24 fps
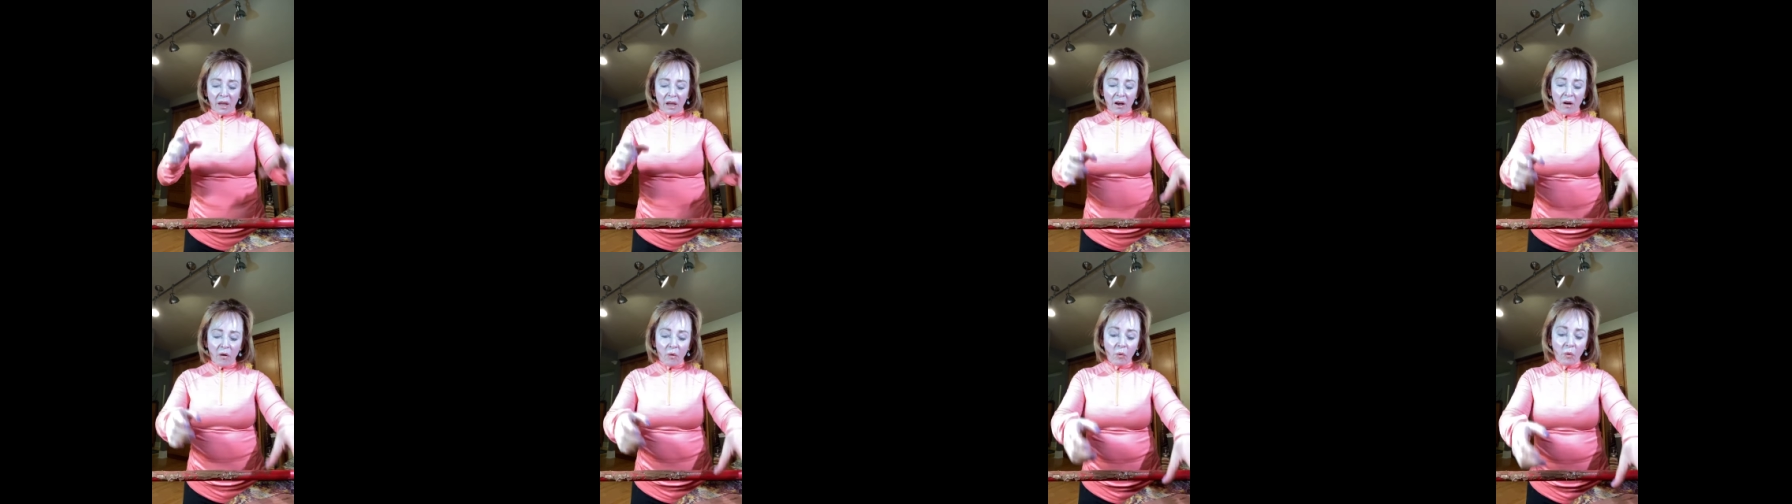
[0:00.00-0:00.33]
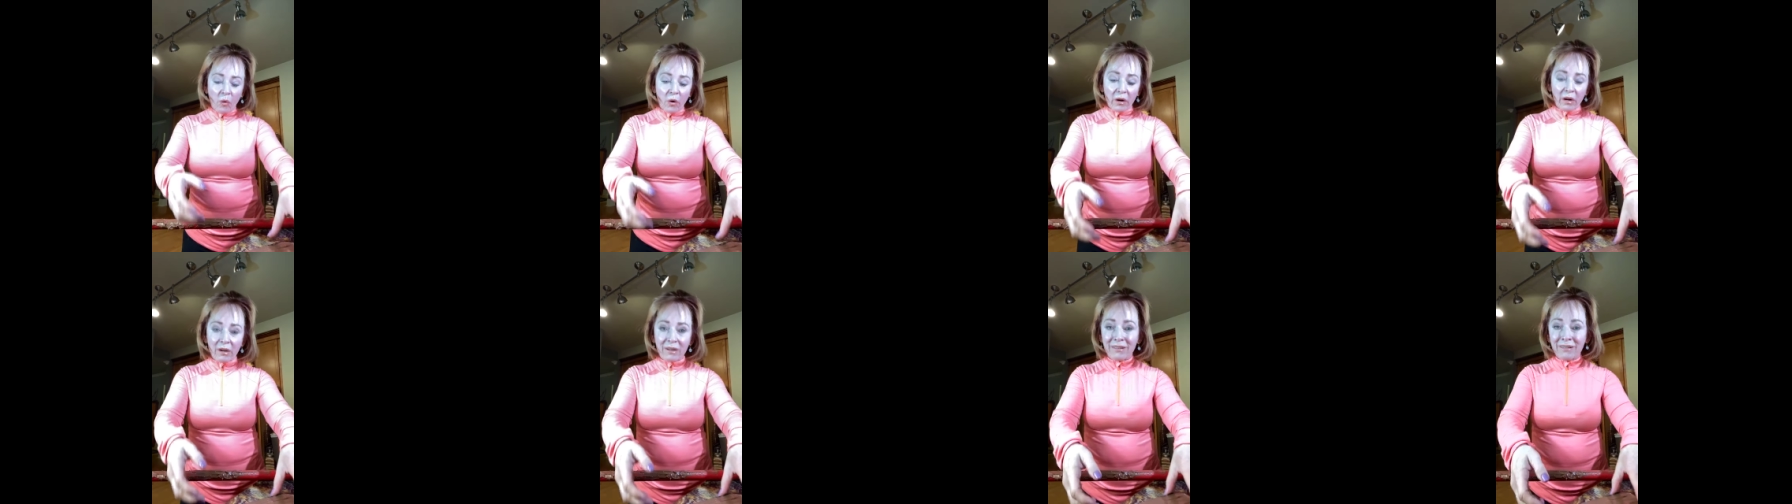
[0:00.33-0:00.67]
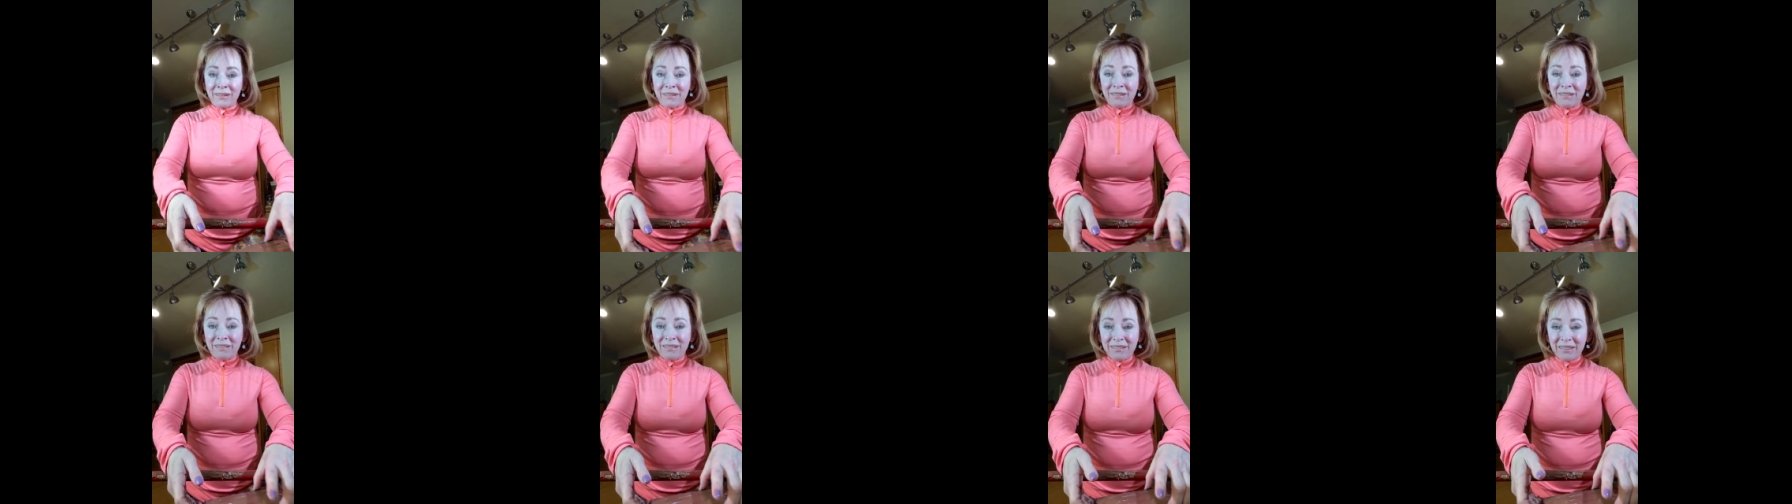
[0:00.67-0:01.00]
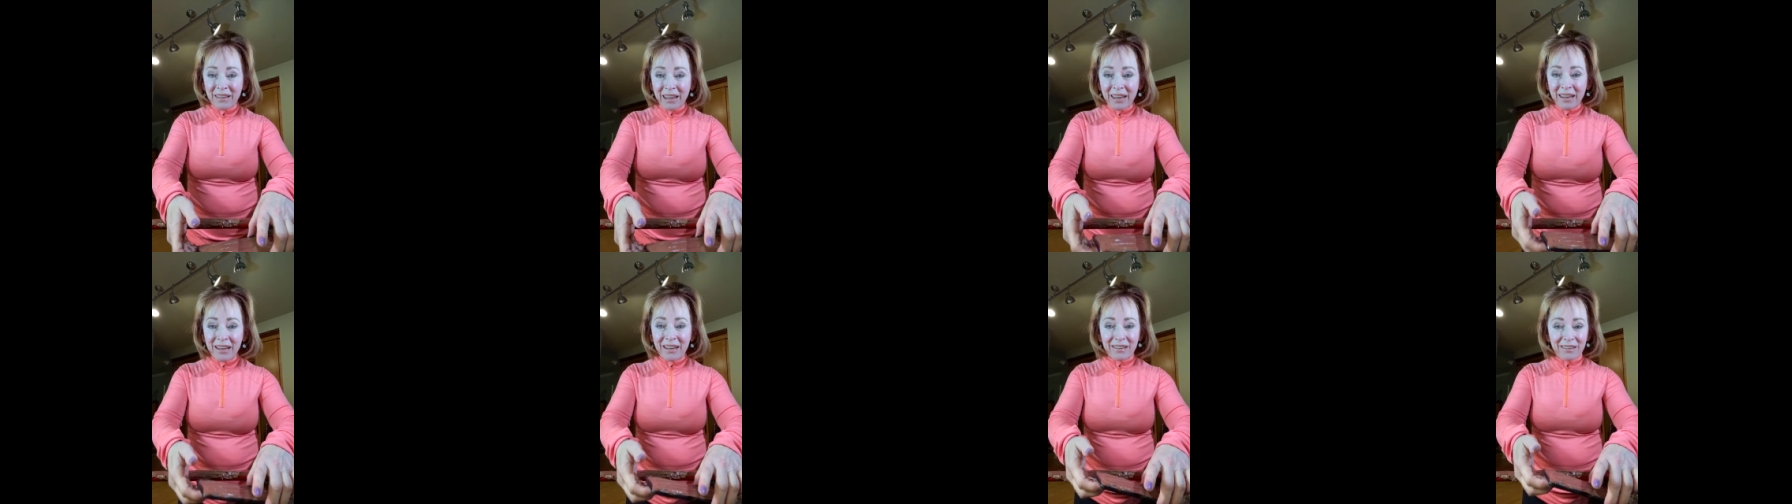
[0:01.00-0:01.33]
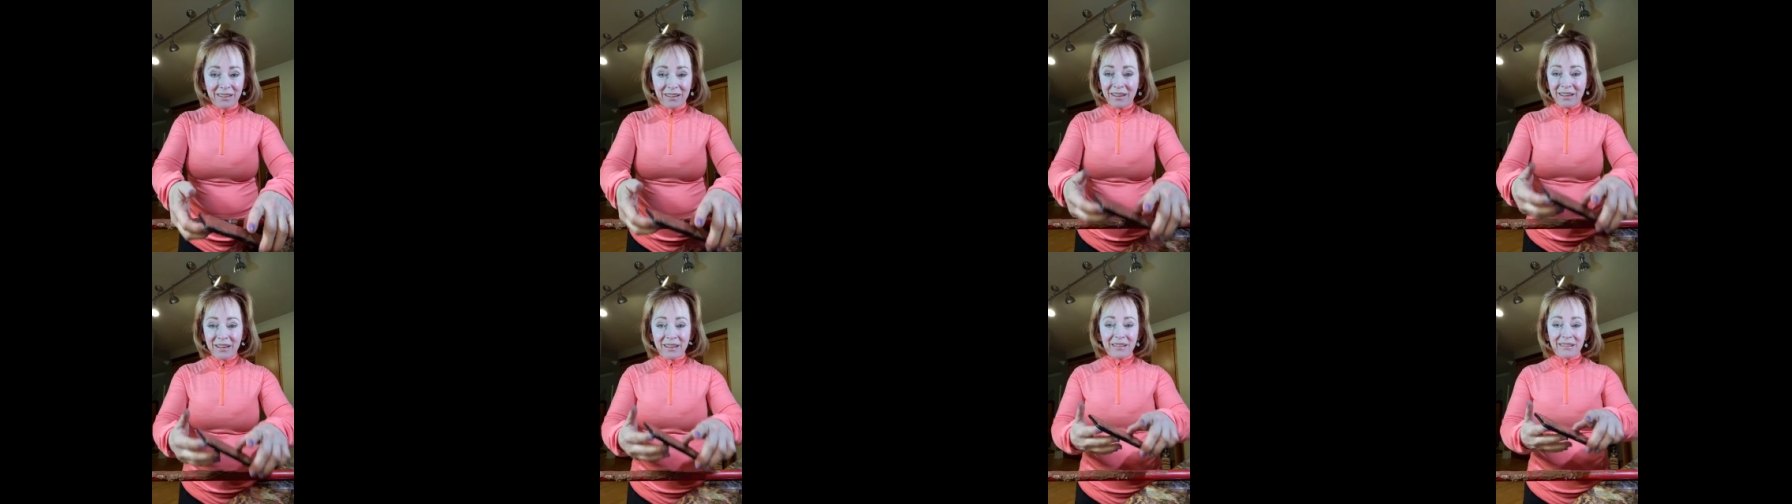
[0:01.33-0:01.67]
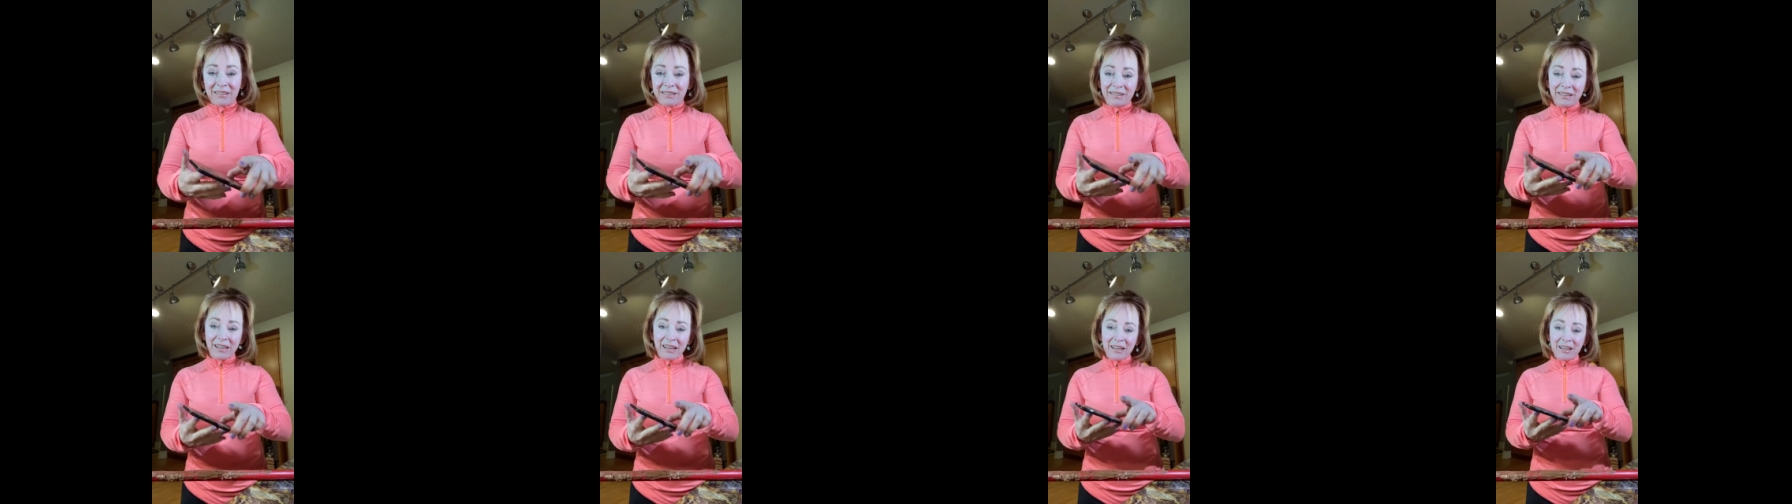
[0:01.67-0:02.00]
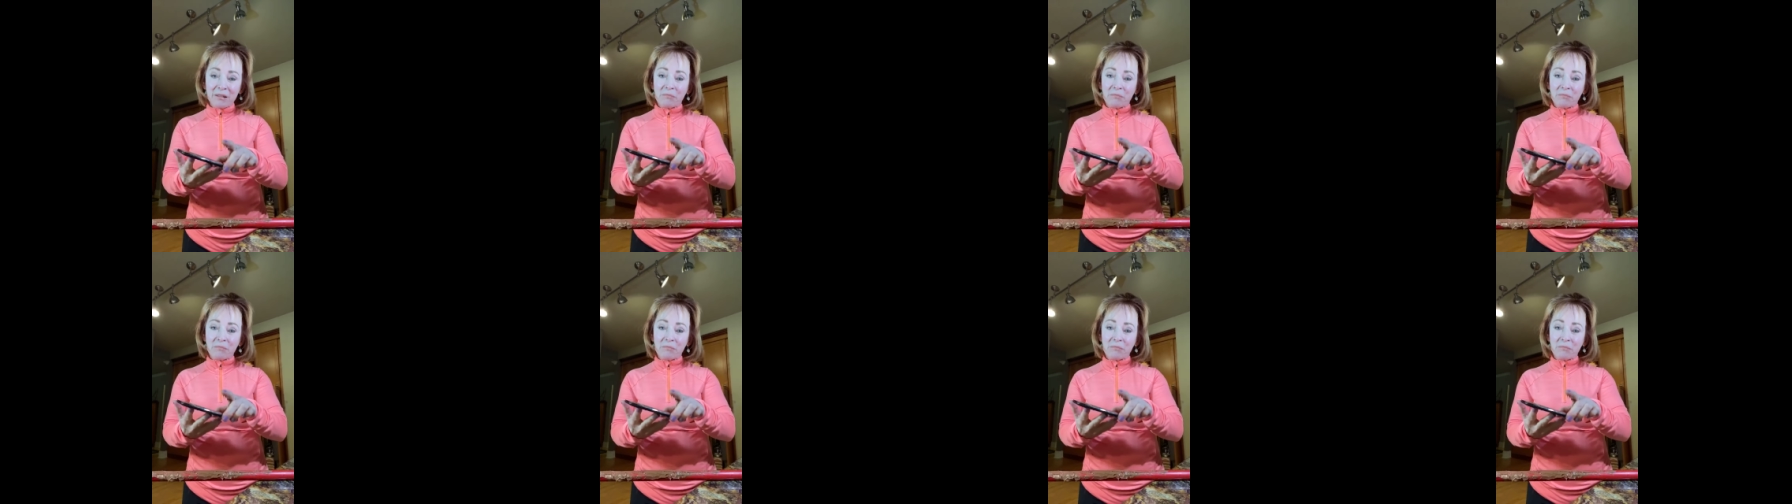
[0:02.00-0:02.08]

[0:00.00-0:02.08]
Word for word: Or think think